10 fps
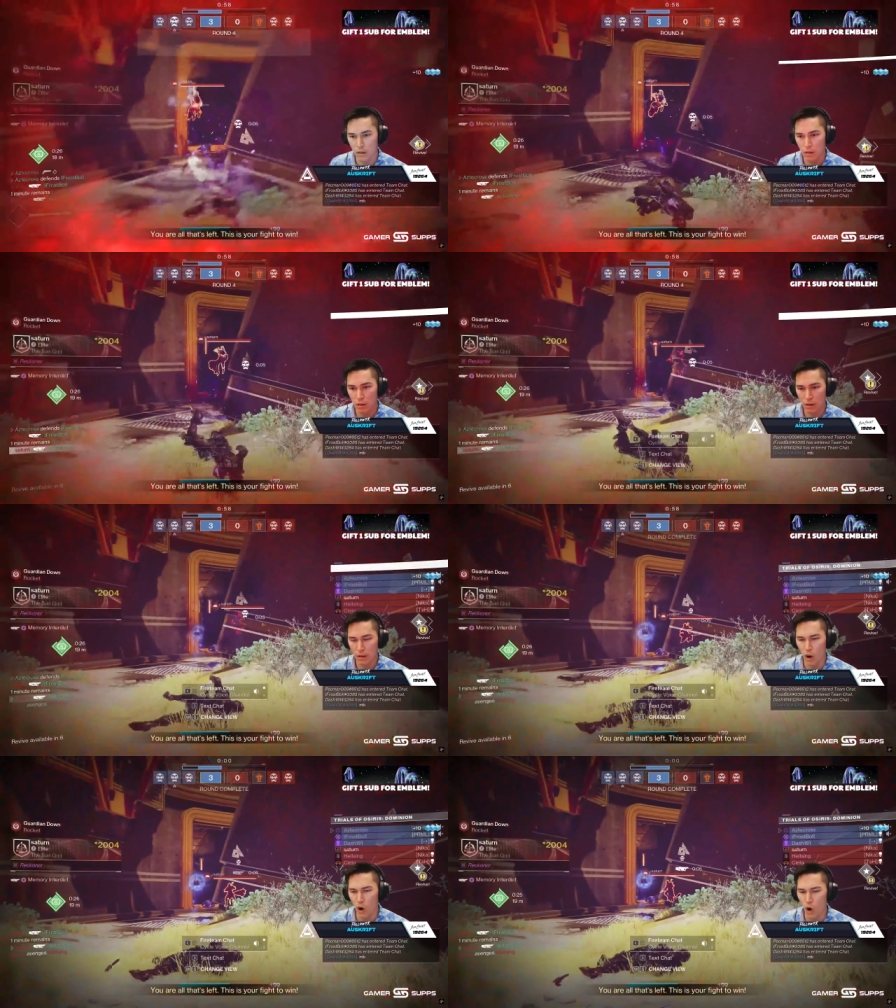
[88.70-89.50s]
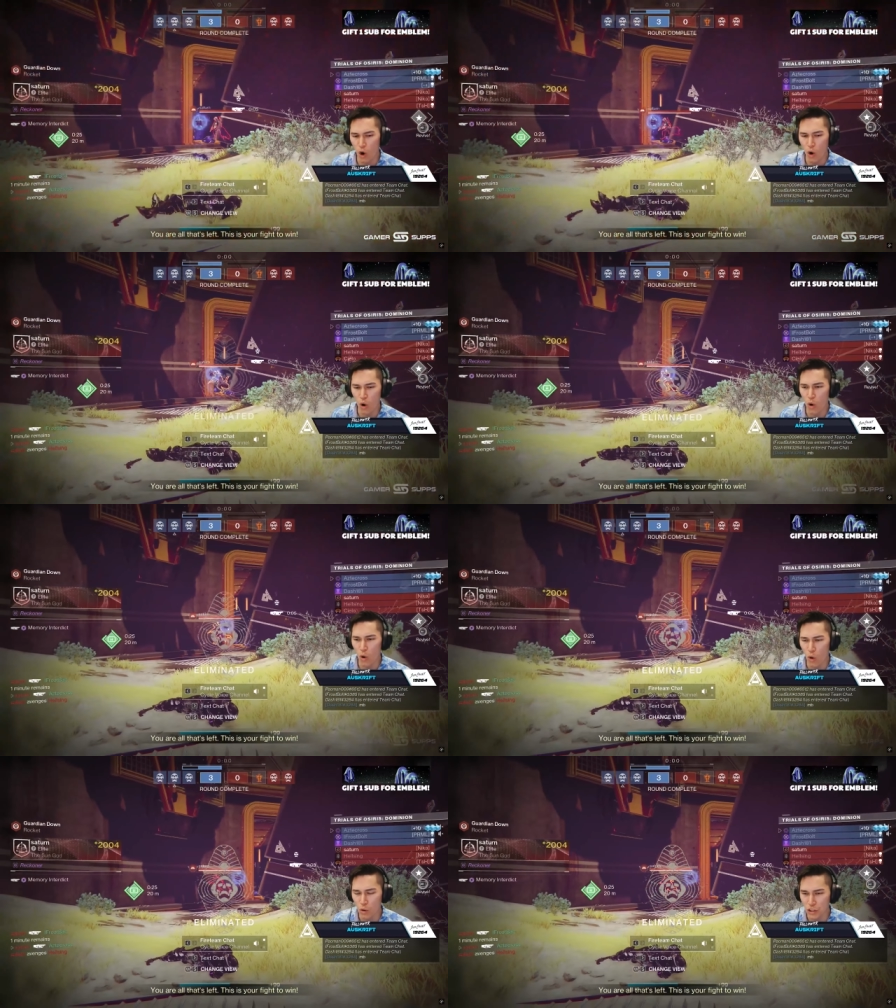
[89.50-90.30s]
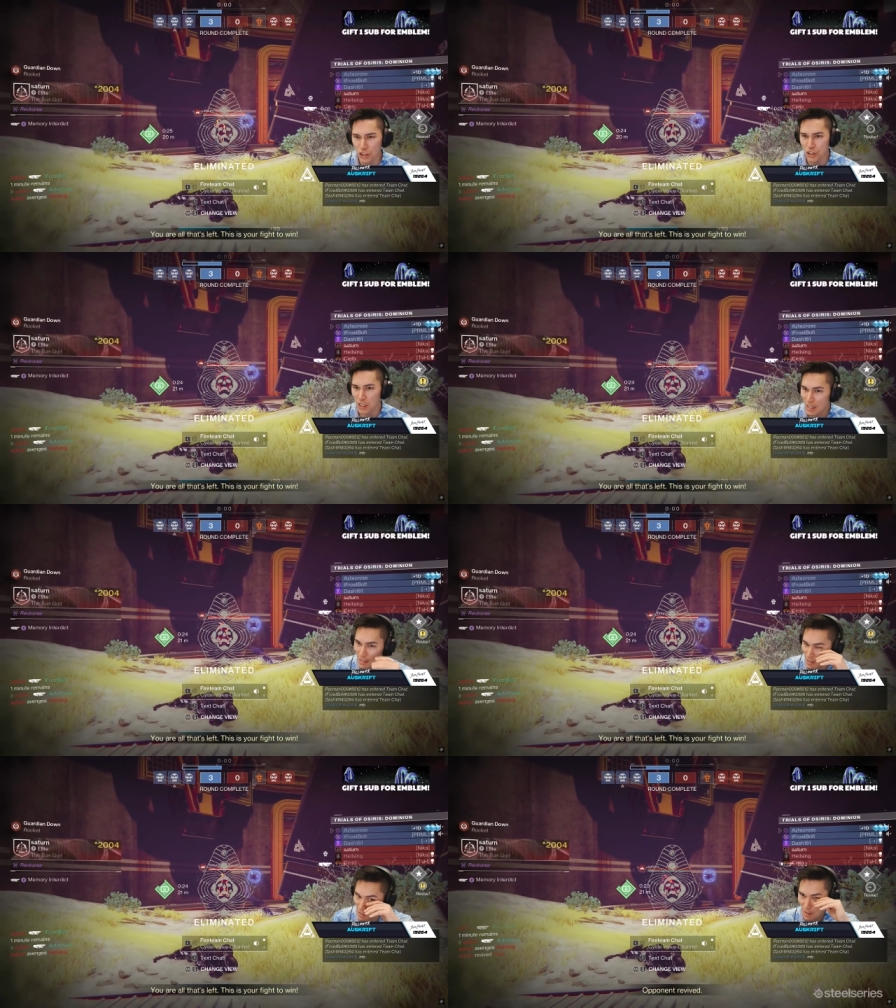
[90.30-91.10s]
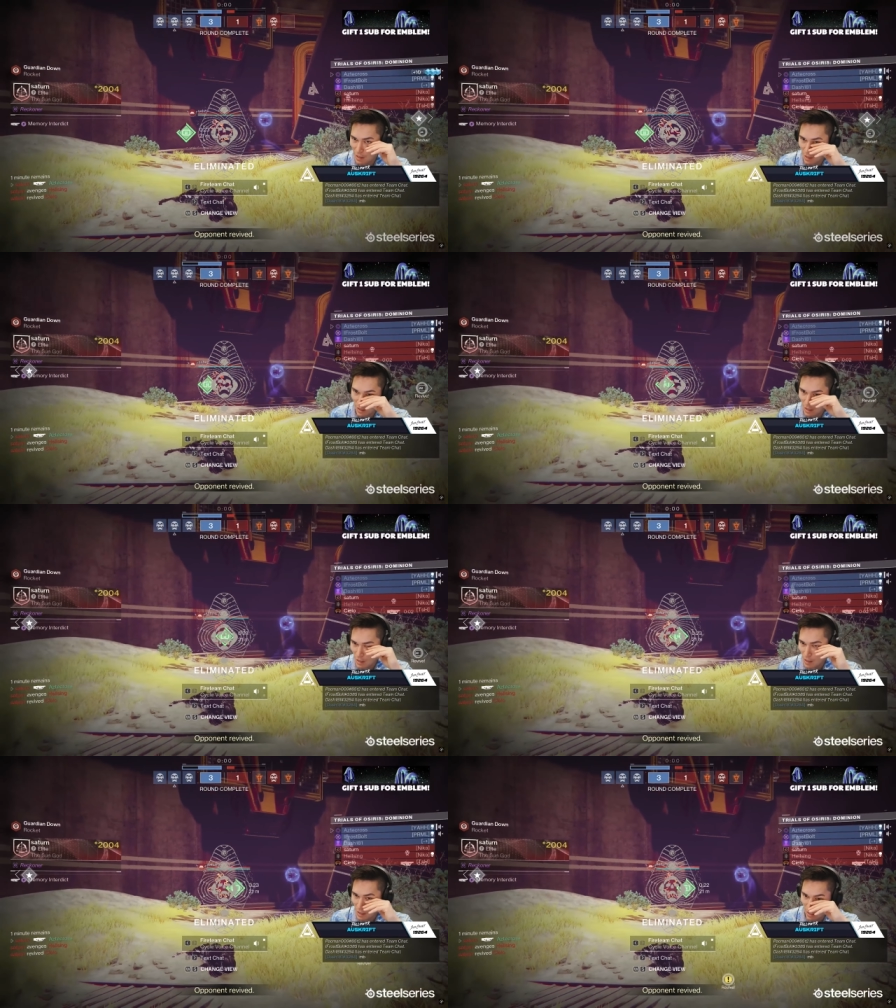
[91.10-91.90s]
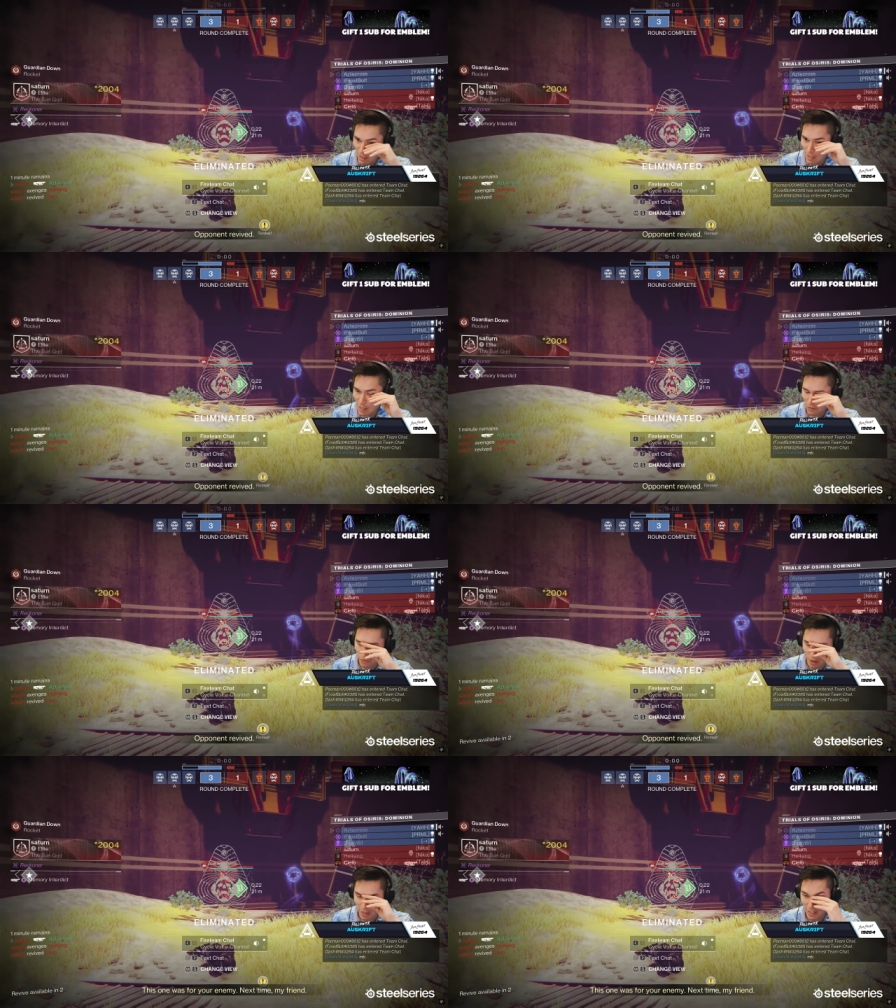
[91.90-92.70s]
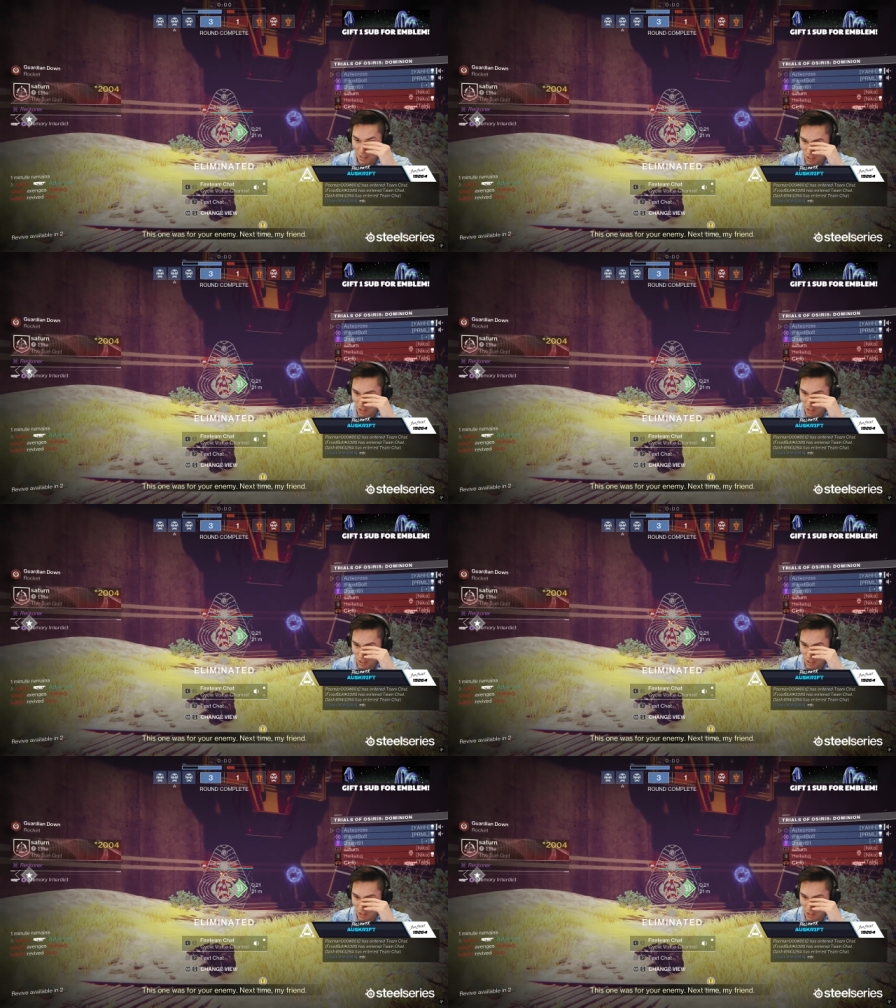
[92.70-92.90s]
That's Oh, oh shit. Dude, he clutched with the G L. He fucking